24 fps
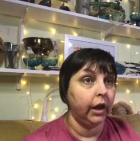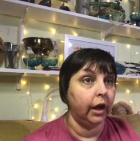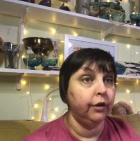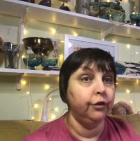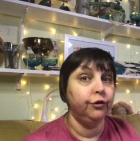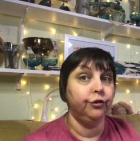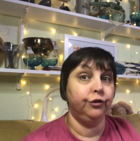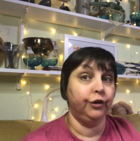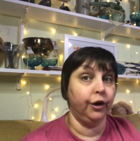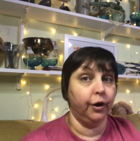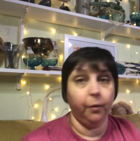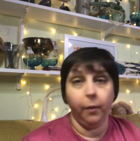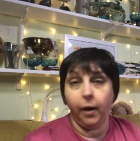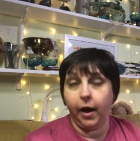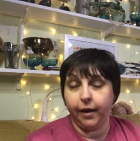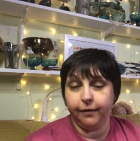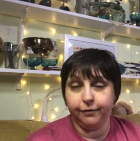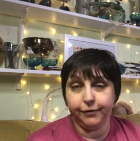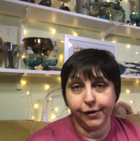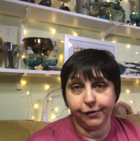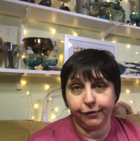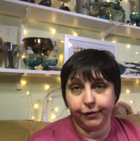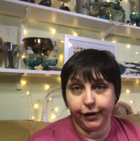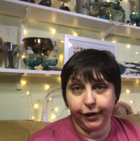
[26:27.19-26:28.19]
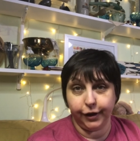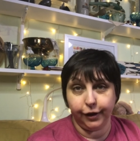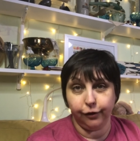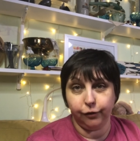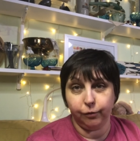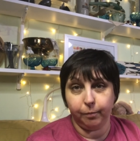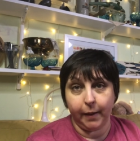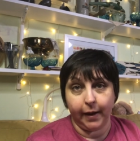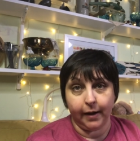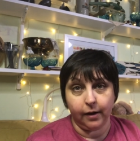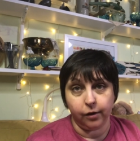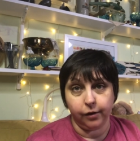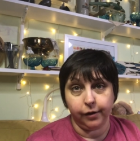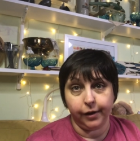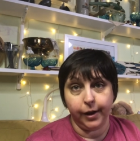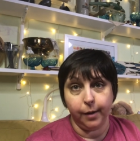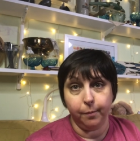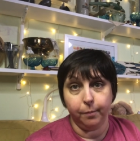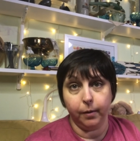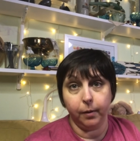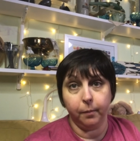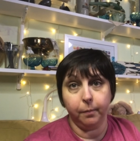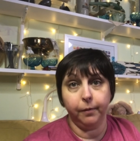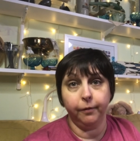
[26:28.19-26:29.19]
so I've never used Pattern
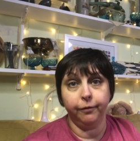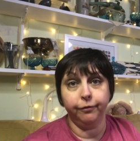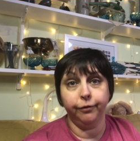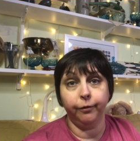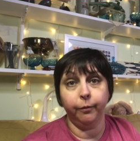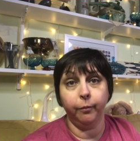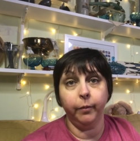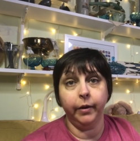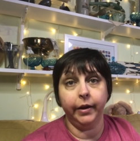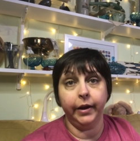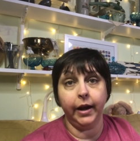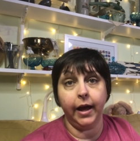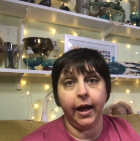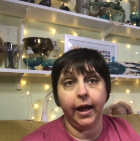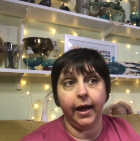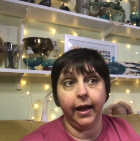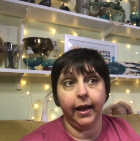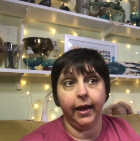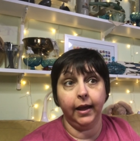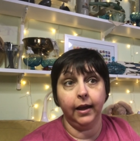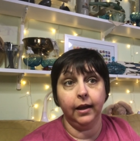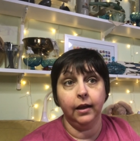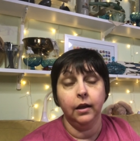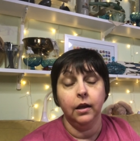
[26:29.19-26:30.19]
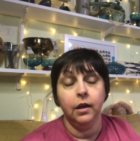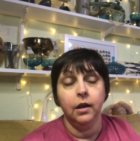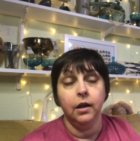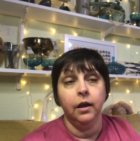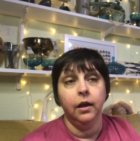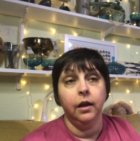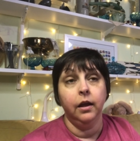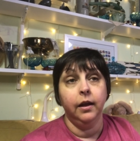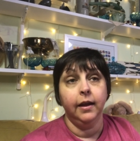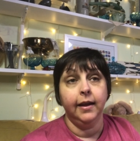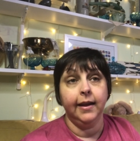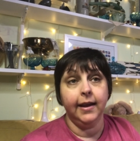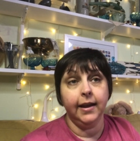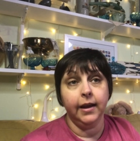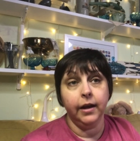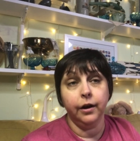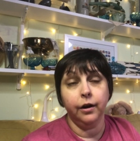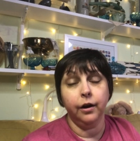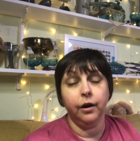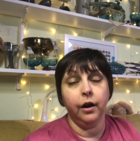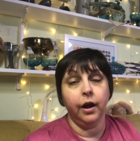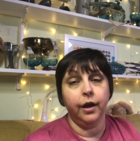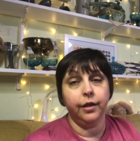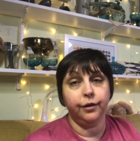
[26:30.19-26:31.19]
Keeper, but from what I
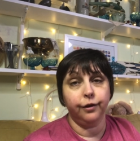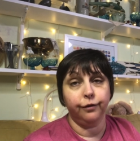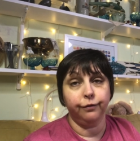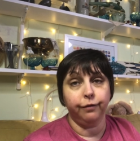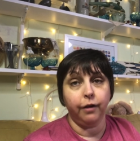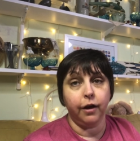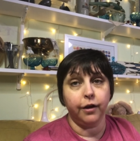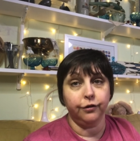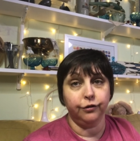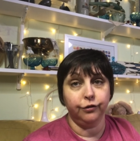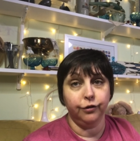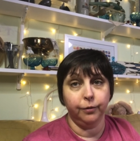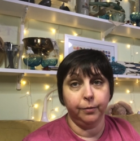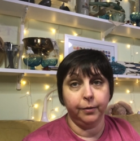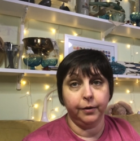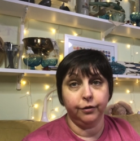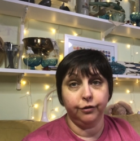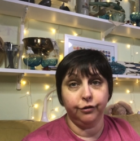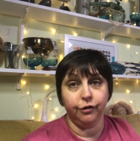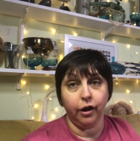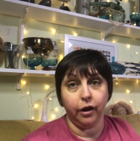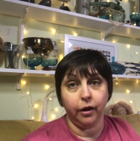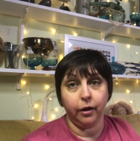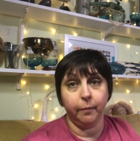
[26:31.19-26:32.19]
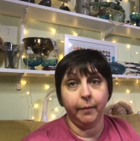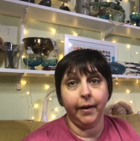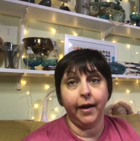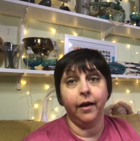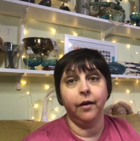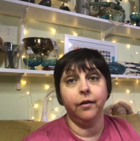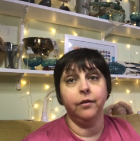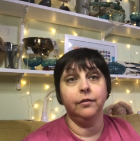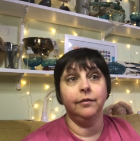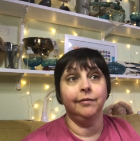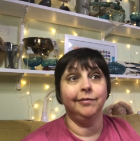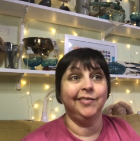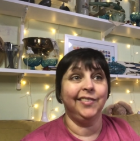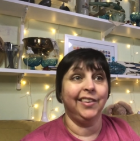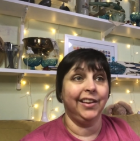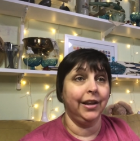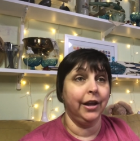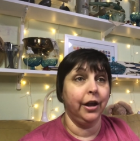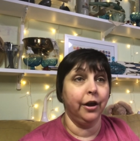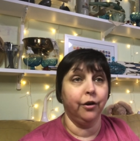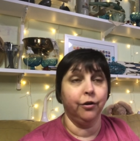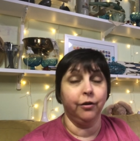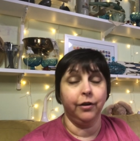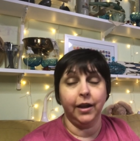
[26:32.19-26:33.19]
hear other floss tubers talk about,
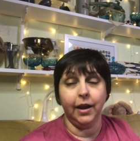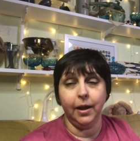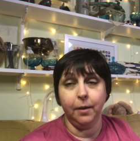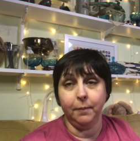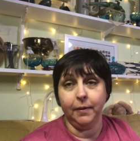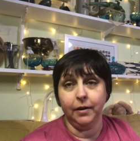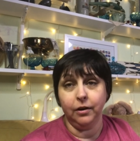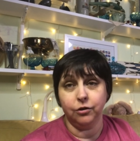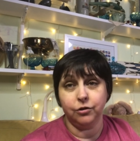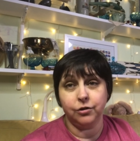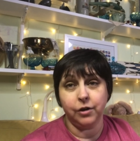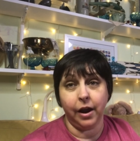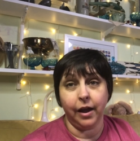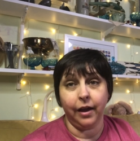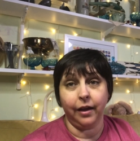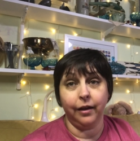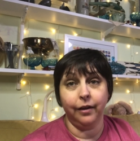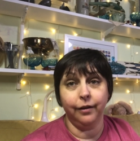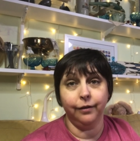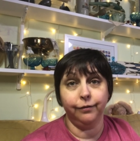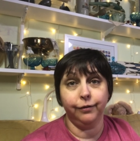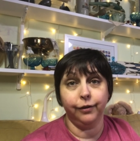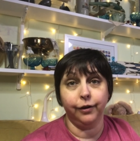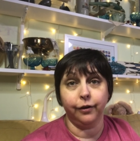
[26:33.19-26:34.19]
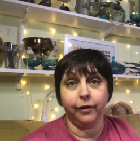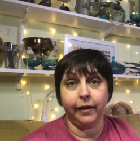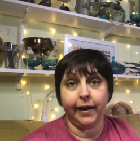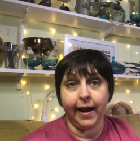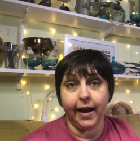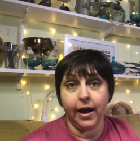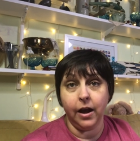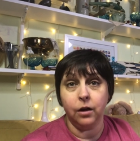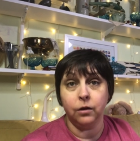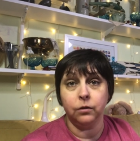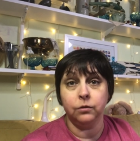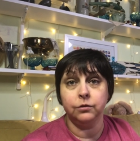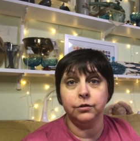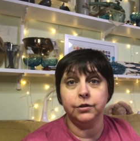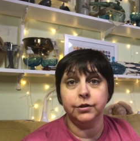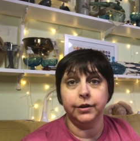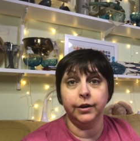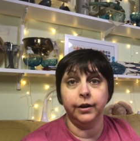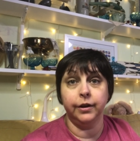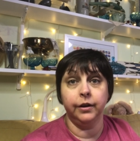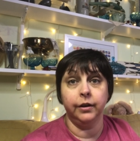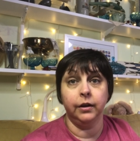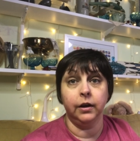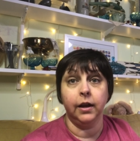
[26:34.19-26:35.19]
you know, keeping track of your count
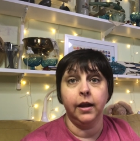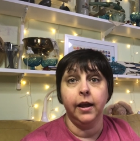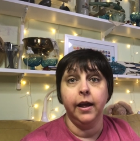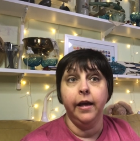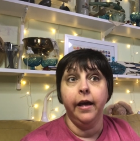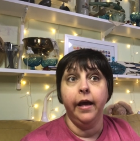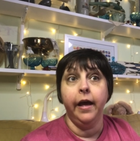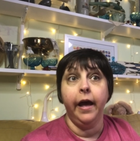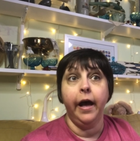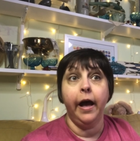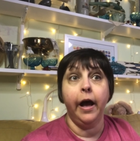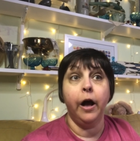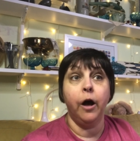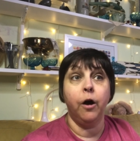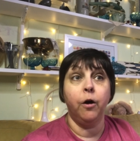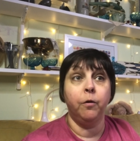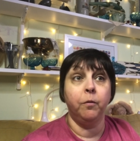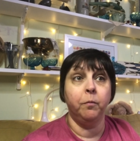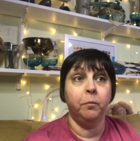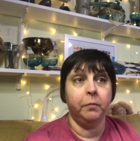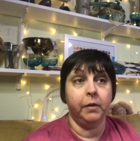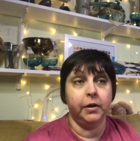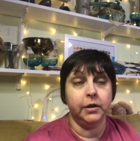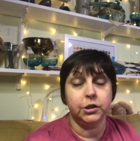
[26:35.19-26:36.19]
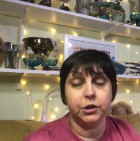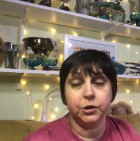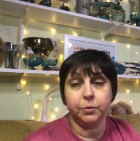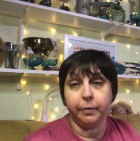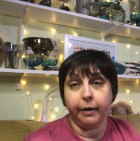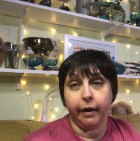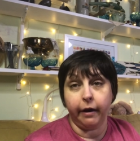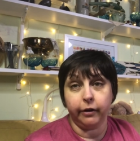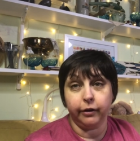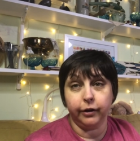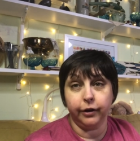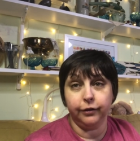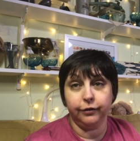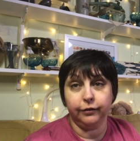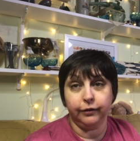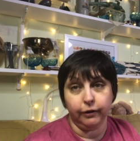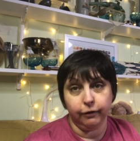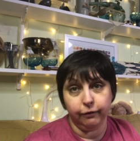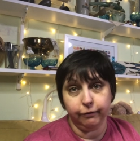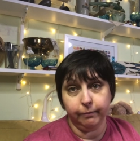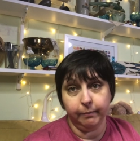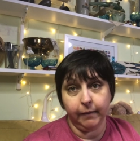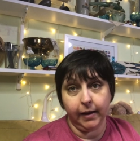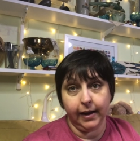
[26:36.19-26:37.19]
and how much progress
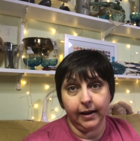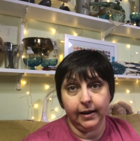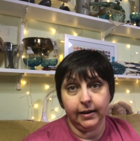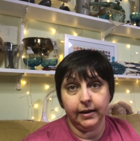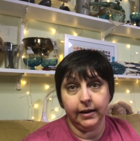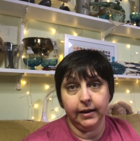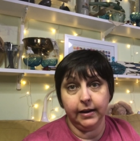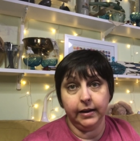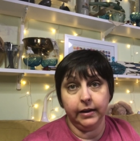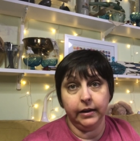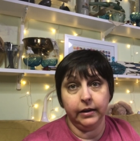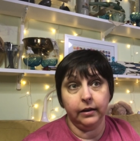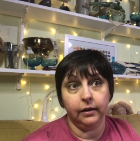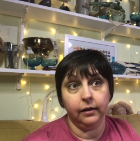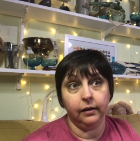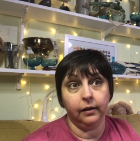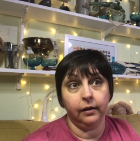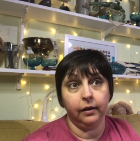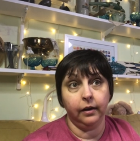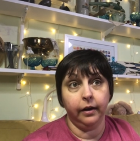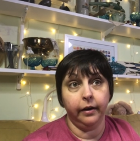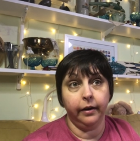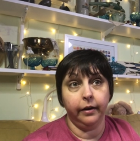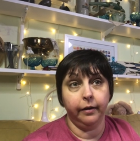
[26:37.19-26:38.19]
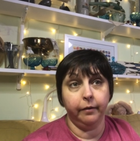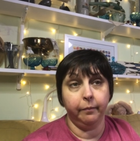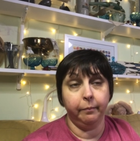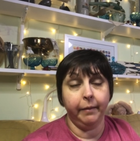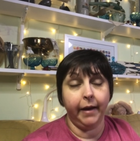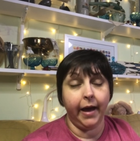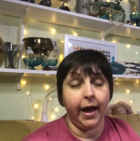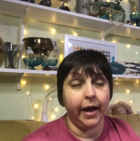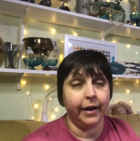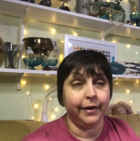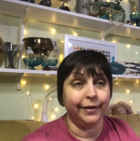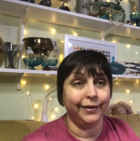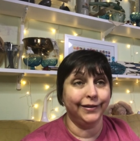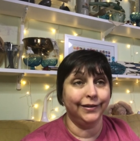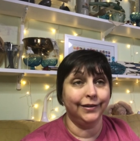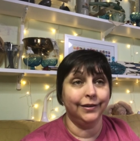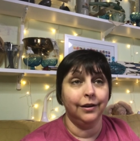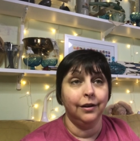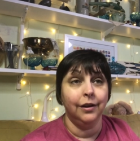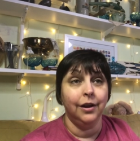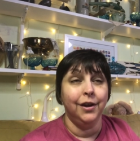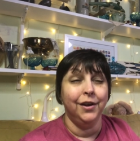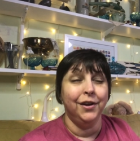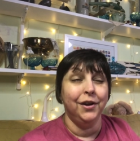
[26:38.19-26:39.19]
you've made in the pattern,
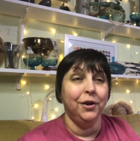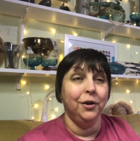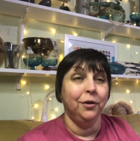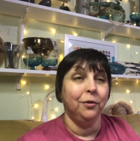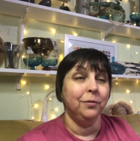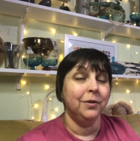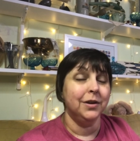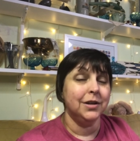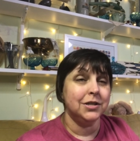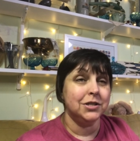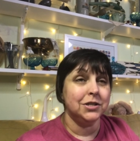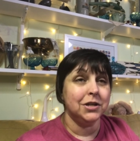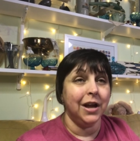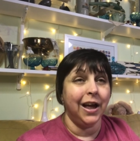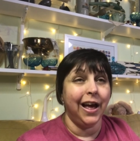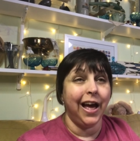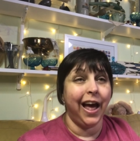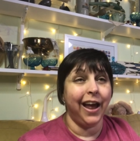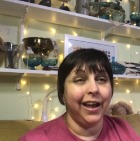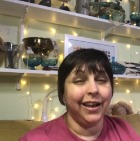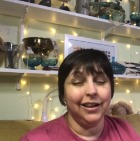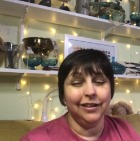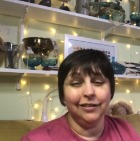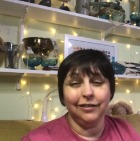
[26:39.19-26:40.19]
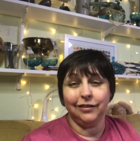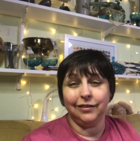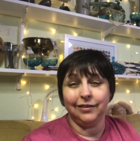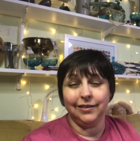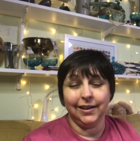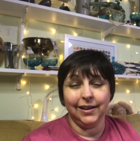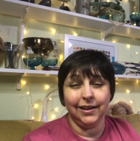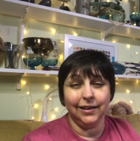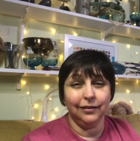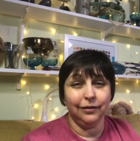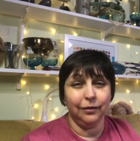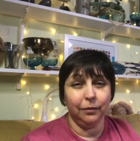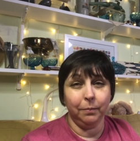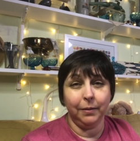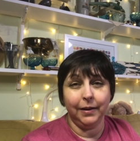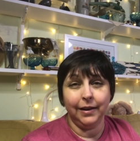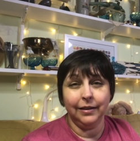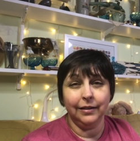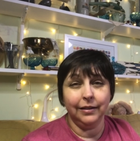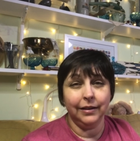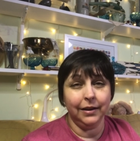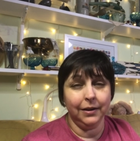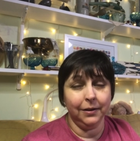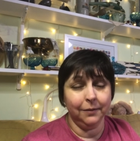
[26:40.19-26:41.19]
which I can see is
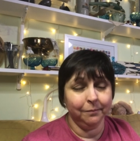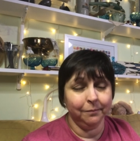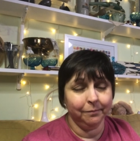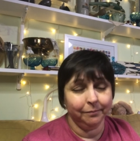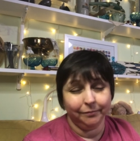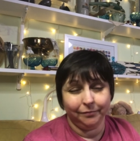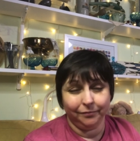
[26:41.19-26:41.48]
appealing.